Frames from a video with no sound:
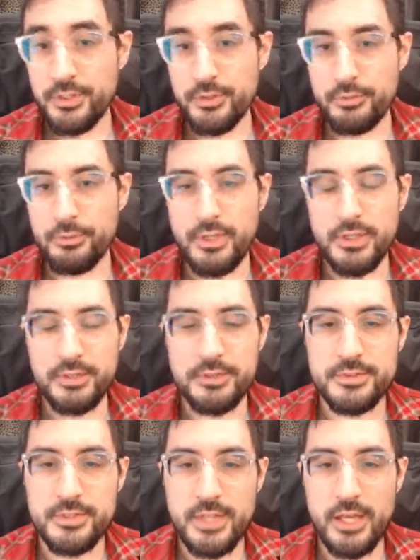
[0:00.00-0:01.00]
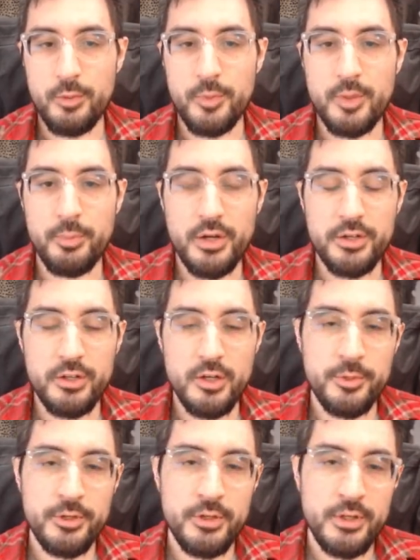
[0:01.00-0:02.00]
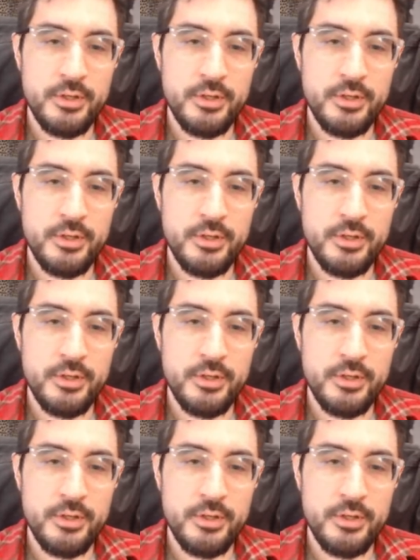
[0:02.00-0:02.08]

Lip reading: Rings, Helmet, Body Armor,